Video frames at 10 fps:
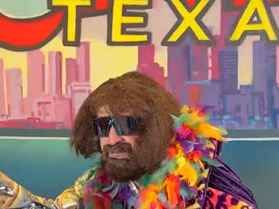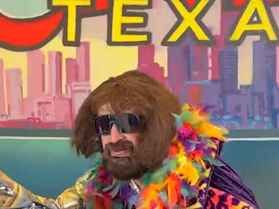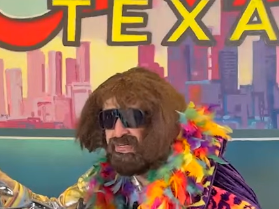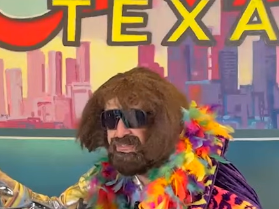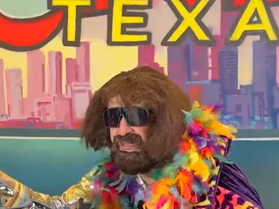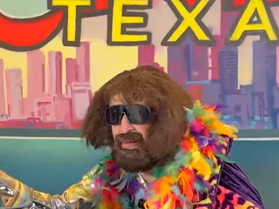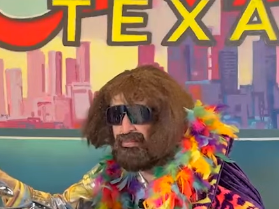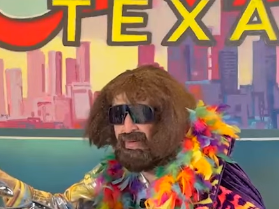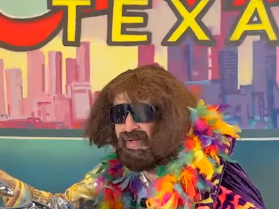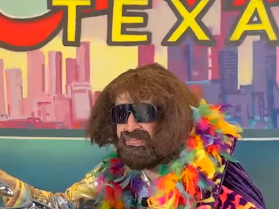to
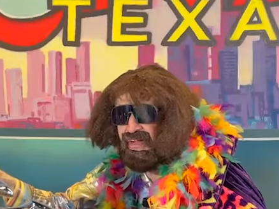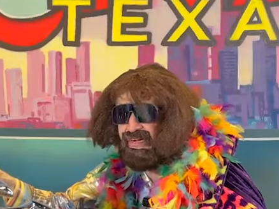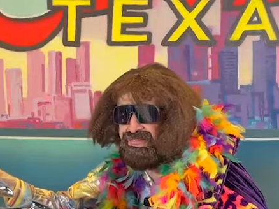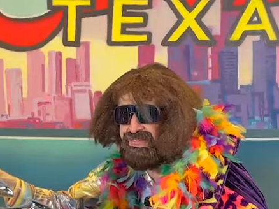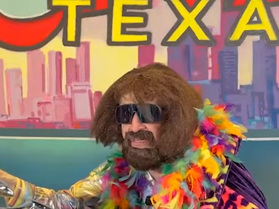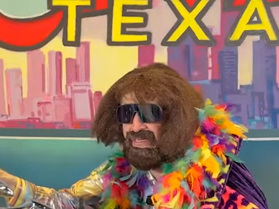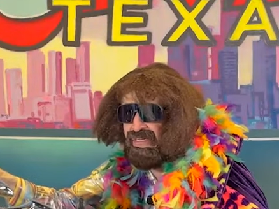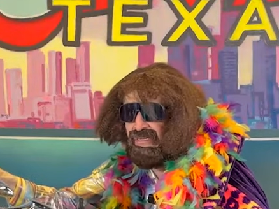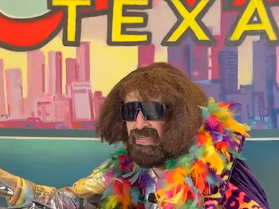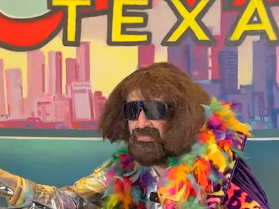accept by texting
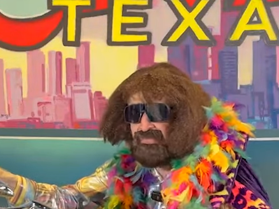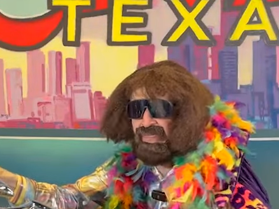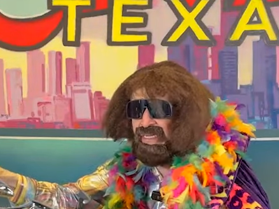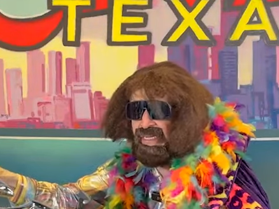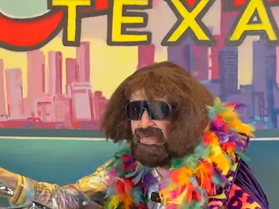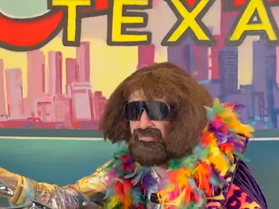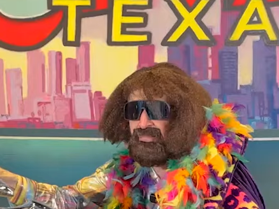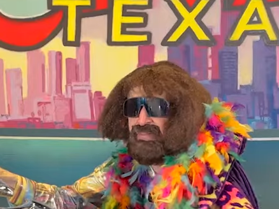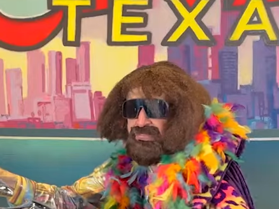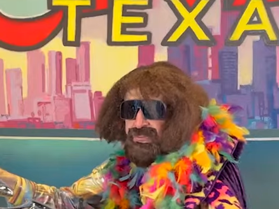me,
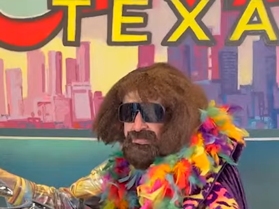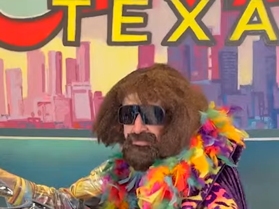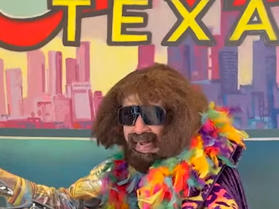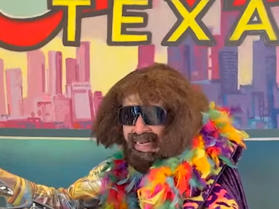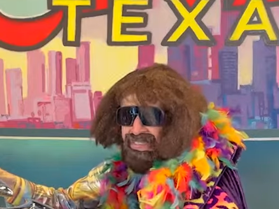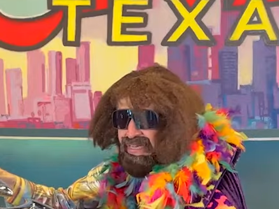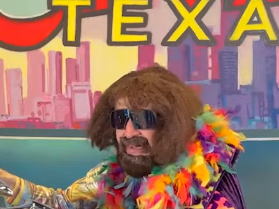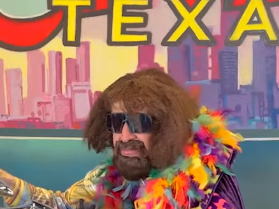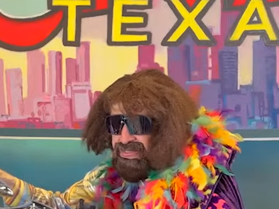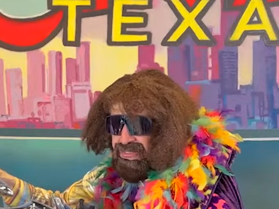Mattress Mack
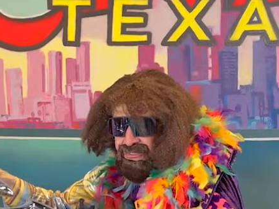Savage, at